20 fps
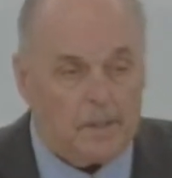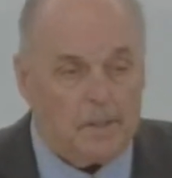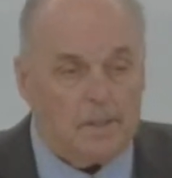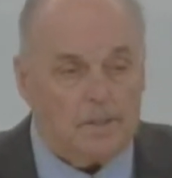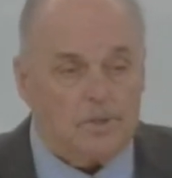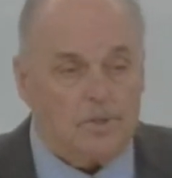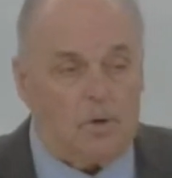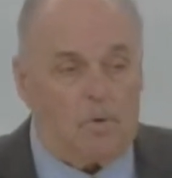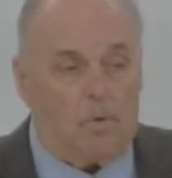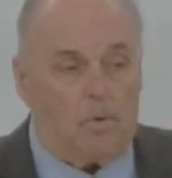
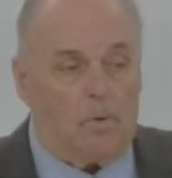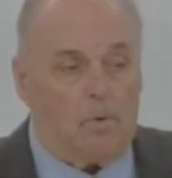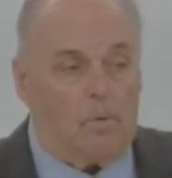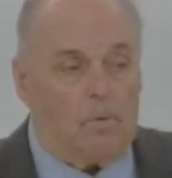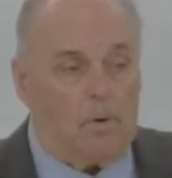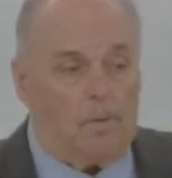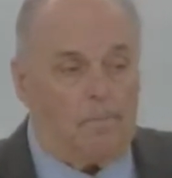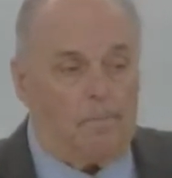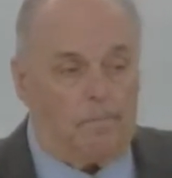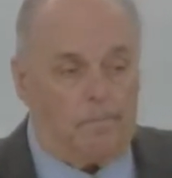So
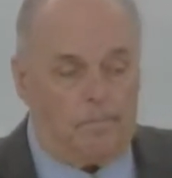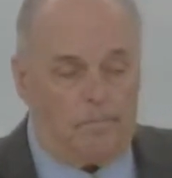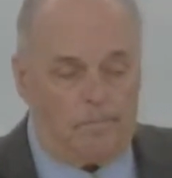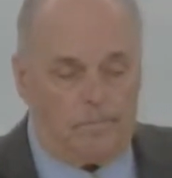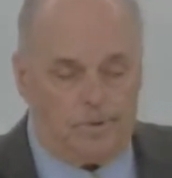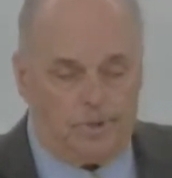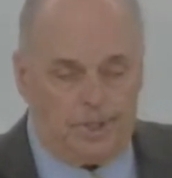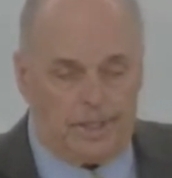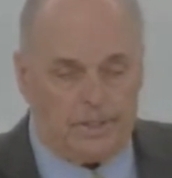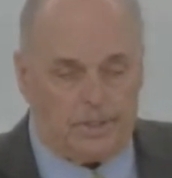when
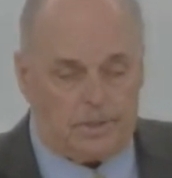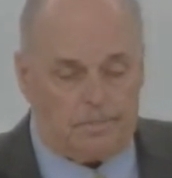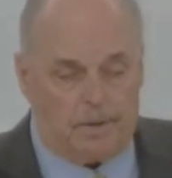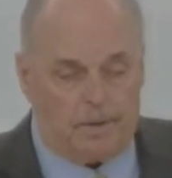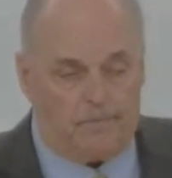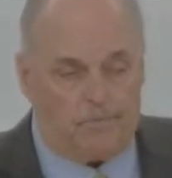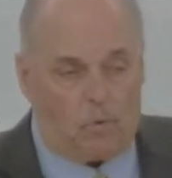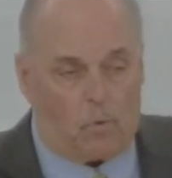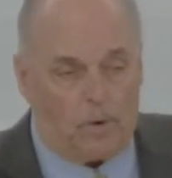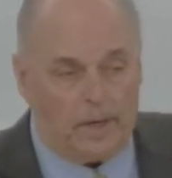Jesus,
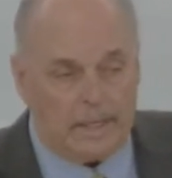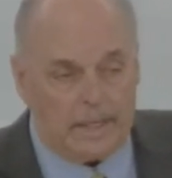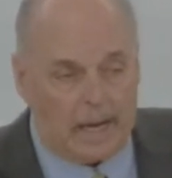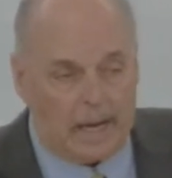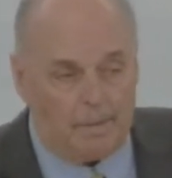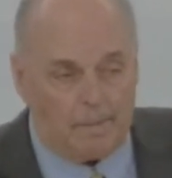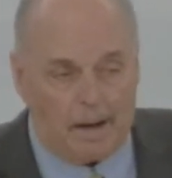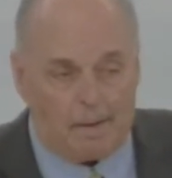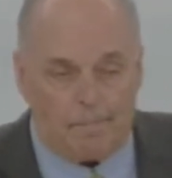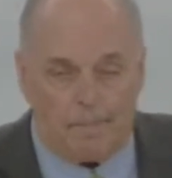before he
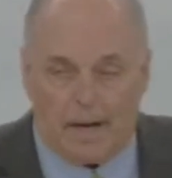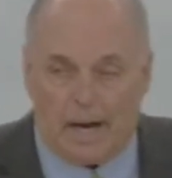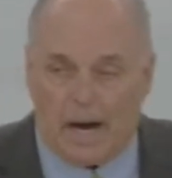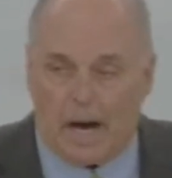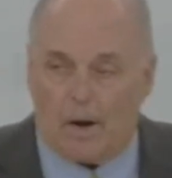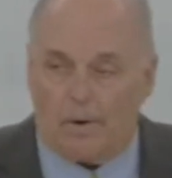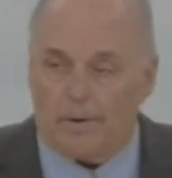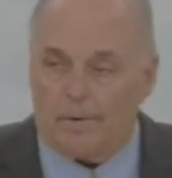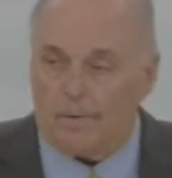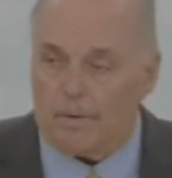came up
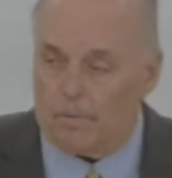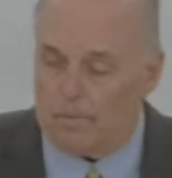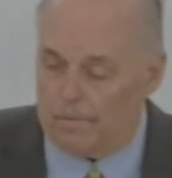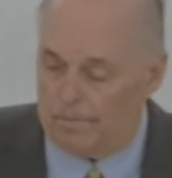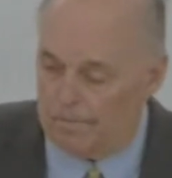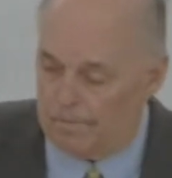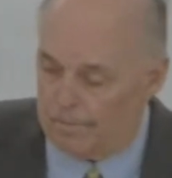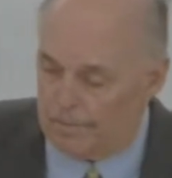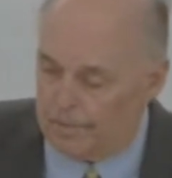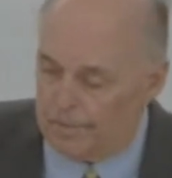out of
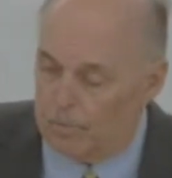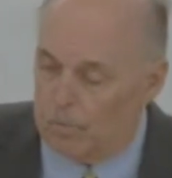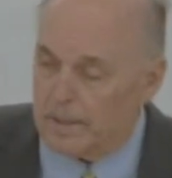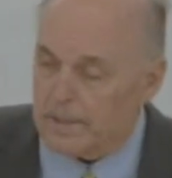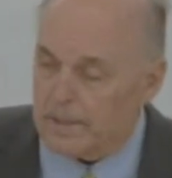one